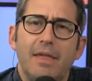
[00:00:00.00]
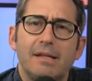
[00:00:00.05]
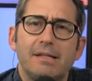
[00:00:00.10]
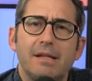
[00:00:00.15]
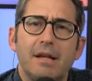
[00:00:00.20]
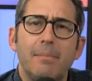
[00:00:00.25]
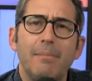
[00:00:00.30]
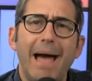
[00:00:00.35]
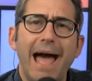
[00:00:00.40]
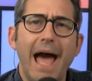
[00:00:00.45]

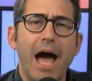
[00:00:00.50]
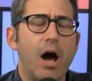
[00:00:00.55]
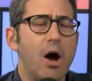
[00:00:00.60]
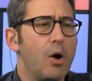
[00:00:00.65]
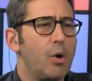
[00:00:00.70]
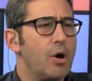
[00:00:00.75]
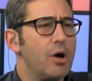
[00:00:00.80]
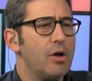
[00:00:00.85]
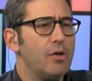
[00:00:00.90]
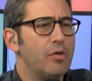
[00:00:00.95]
that
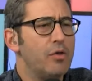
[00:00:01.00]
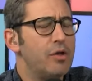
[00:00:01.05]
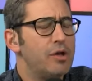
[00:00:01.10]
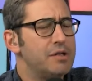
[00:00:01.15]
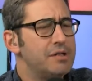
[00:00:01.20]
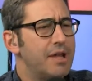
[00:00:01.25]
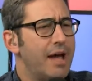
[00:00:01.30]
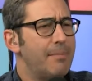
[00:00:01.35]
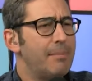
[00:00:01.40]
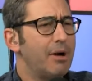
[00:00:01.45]
somehow
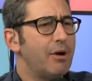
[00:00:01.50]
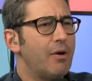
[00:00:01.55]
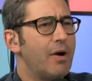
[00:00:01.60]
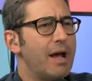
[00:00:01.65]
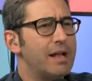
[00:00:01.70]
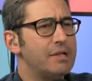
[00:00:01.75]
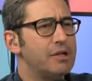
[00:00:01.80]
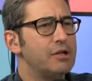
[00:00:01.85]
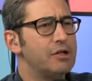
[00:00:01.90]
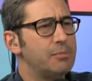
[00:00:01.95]
the
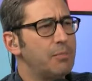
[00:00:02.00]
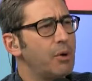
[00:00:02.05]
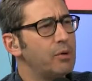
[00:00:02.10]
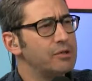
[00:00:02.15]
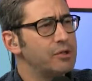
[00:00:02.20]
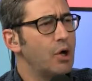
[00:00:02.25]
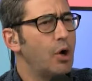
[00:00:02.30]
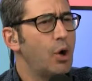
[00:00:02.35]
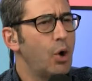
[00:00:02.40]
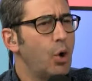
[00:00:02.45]
Democrats are
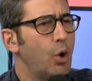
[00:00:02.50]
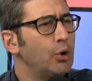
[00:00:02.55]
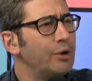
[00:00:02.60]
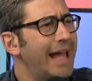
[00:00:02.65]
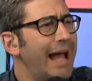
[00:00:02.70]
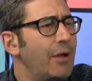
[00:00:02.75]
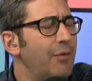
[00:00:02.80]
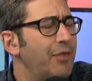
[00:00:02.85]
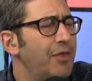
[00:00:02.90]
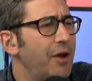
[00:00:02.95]
supposed to
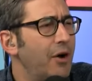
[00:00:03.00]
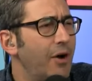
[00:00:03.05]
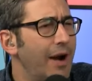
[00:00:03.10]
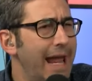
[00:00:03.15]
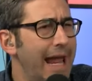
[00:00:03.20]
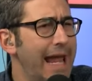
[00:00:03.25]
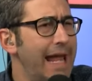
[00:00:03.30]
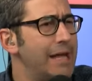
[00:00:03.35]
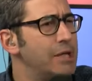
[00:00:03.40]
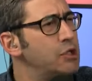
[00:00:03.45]
hold out
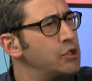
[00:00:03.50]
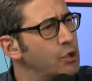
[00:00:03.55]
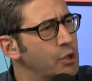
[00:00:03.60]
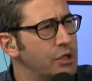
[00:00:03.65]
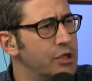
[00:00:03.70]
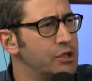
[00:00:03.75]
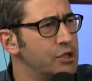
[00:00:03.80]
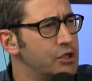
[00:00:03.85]
their hand to